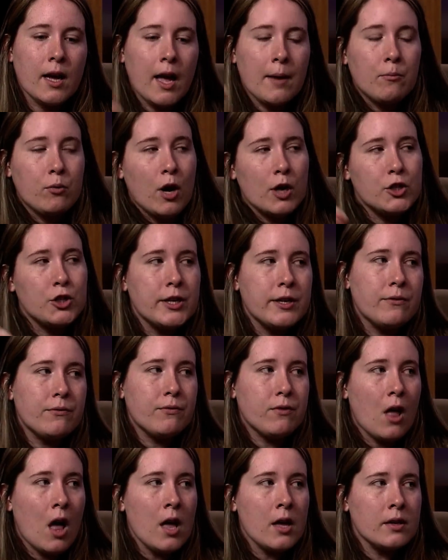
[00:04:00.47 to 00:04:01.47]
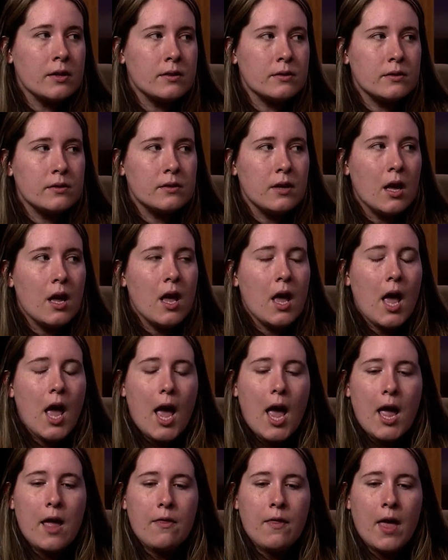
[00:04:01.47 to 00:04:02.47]
I brush it in flux,
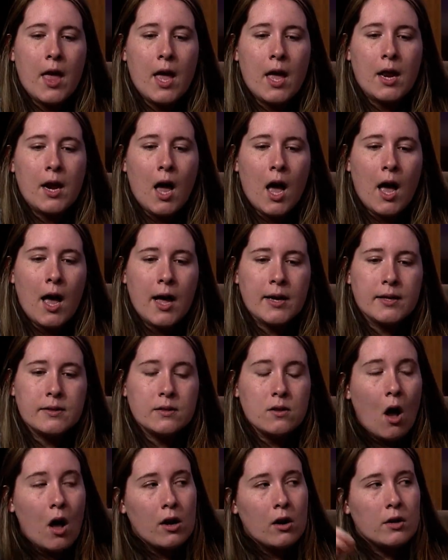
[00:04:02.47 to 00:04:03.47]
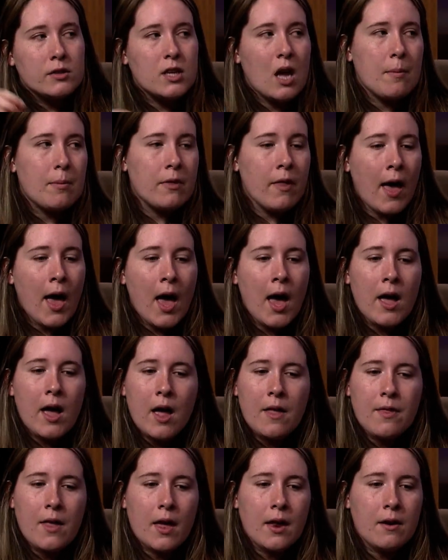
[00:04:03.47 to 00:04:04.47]
and then I solder on top of that.
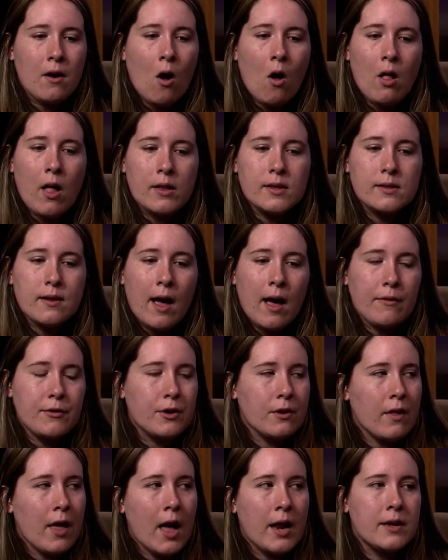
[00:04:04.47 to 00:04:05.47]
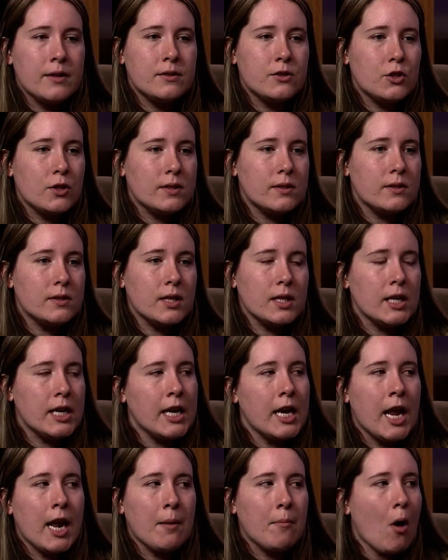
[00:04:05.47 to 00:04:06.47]
And then all that's after that is just
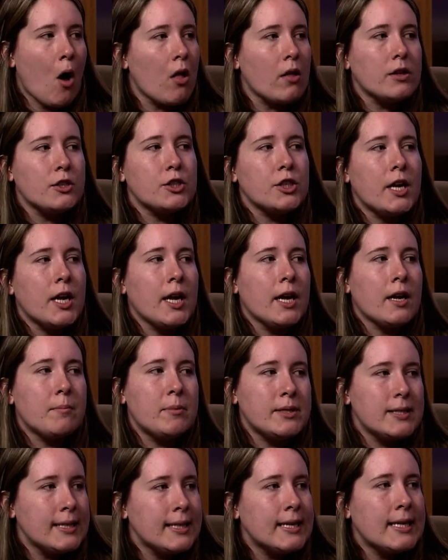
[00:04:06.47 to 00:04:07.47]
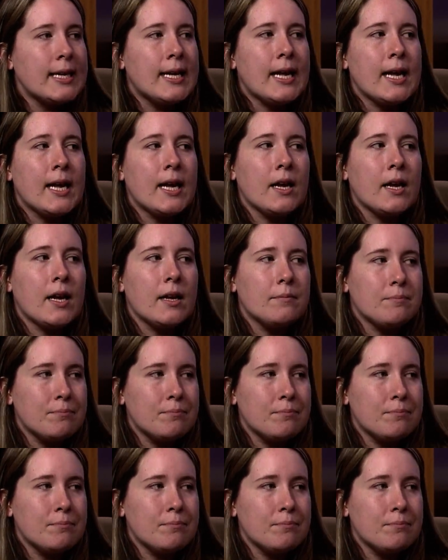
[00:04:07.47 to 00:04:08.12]
cleaning, polishing, patinaing.